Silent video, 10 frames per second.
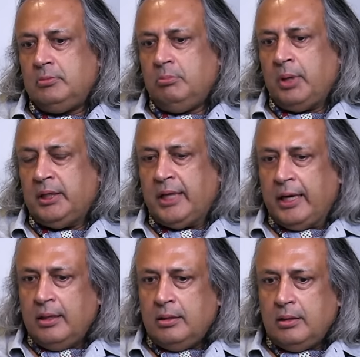but
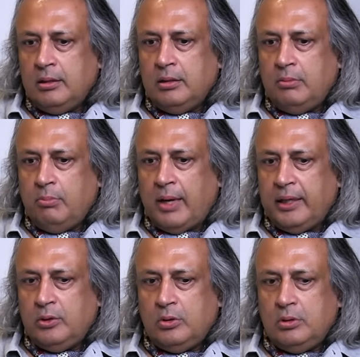then
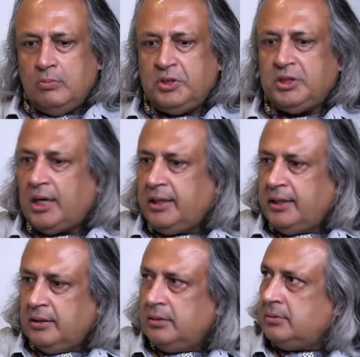which
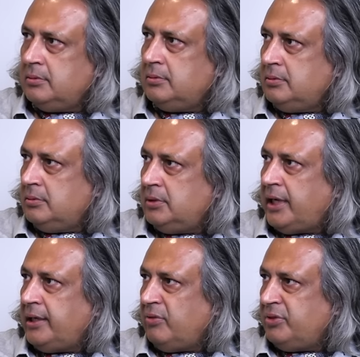started in
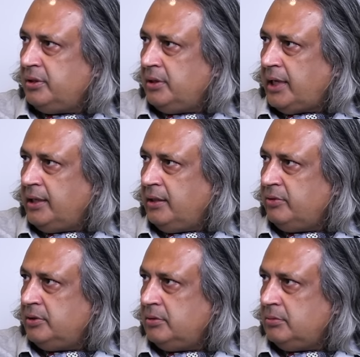right after
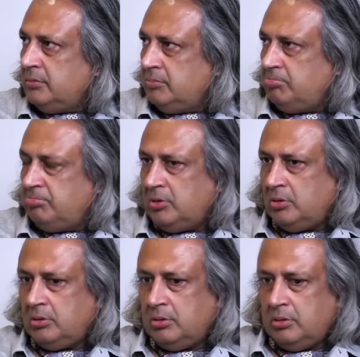9/11
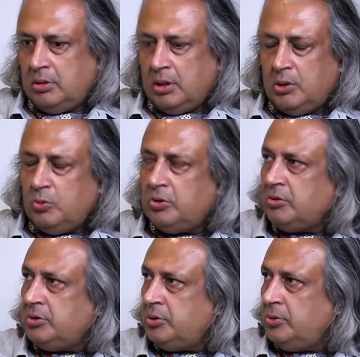or
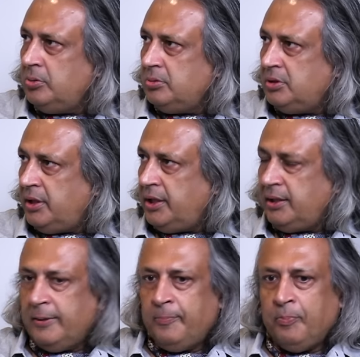2002,